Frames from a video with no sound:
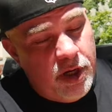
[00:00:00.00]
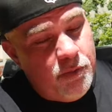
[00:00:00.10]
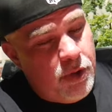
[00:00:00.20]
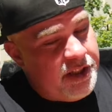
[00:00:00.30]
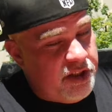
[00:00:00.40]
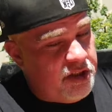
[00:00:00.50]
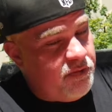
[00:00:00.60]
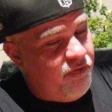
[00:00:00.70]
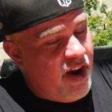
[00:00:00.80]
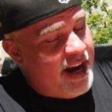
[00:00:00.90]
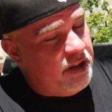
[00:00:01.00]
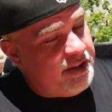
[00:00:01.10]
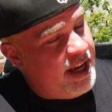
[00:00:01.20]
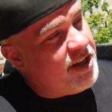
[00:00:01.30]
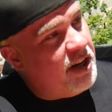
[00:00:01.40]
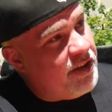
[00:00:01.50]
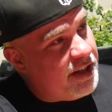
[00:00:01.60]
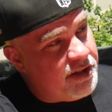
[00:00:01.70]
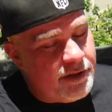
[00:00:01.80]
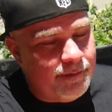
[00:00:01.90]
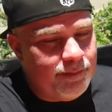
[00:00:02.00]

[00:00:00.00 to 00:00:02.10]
What's your final take on this?